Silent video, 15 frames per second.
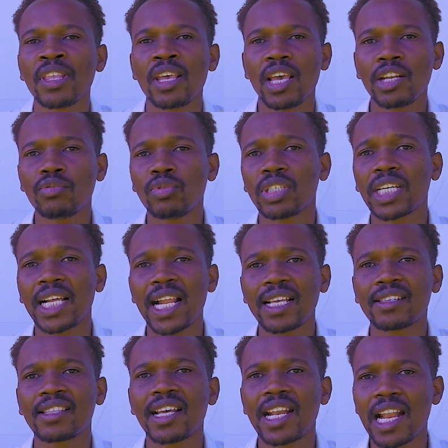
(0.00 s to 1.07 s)
it will tell
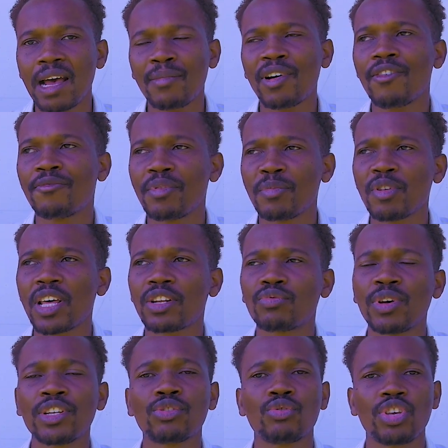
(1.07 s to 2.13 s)
us the number of people that
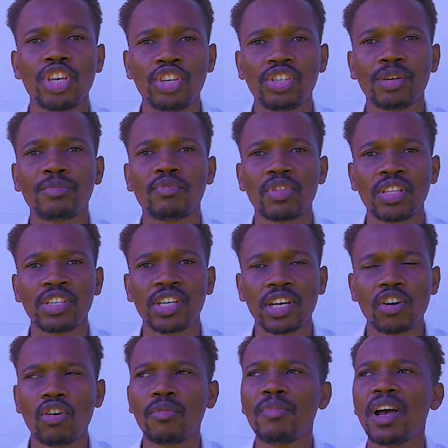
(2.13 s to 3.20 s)
went to Egypt with
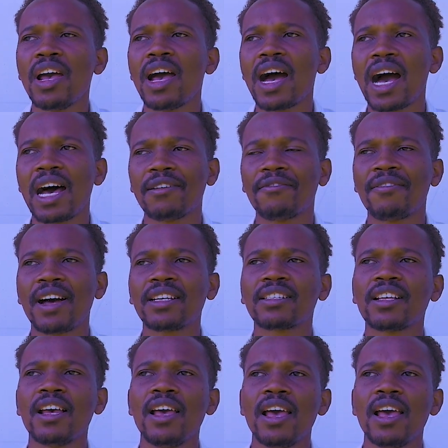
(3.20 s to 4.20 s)
Jacob at first.